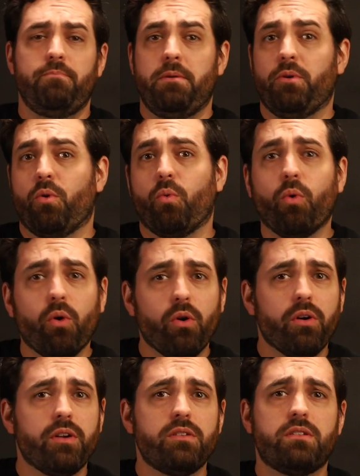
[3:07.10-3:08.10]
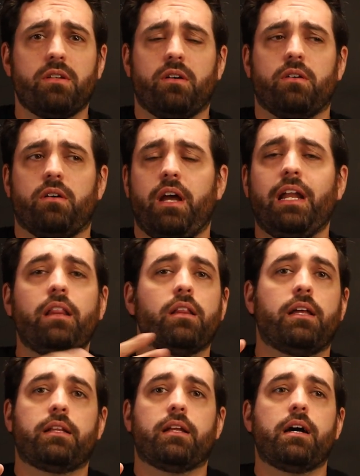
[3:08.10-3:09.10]
maybe awards or anything
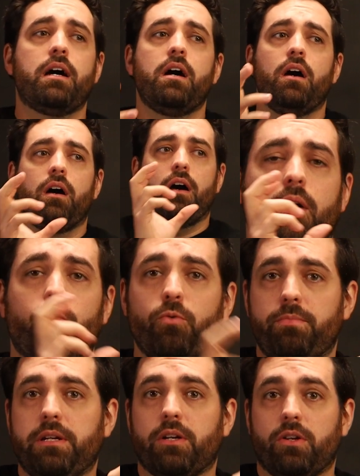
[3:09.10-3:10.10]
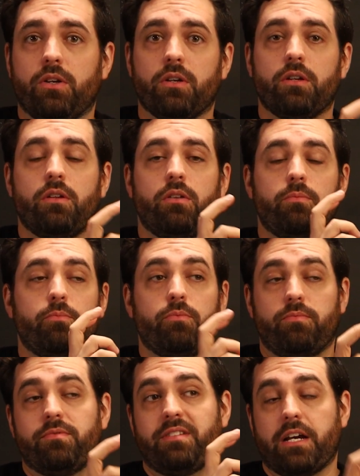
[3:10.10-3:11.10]
like that uh, would be a good
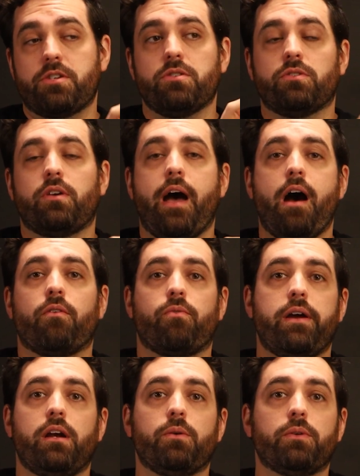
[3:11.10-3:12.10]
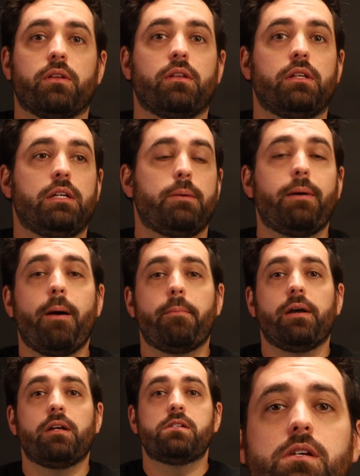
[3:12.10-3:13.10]
section to have right here within the About
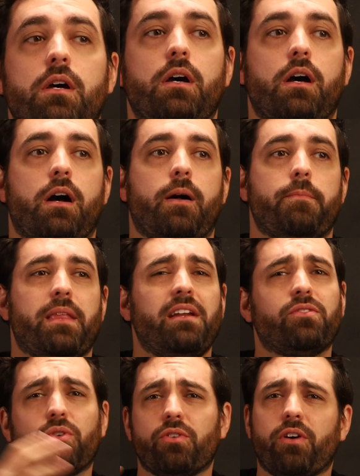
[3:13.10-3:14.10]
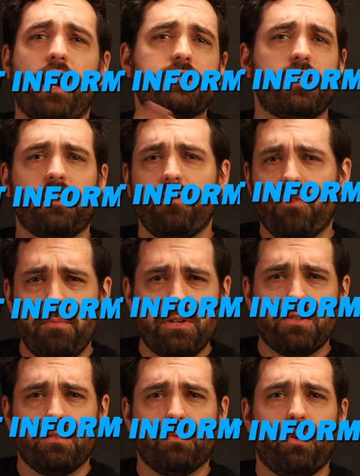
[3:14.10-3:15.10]
page. Um, any sort of contact
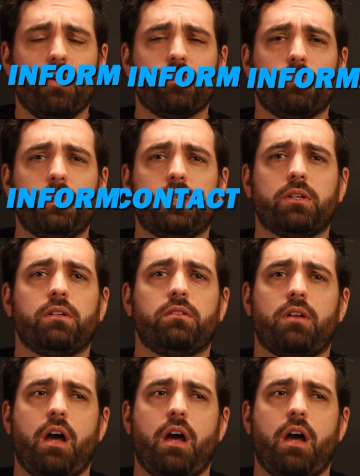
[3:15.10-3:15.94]
information will also be good,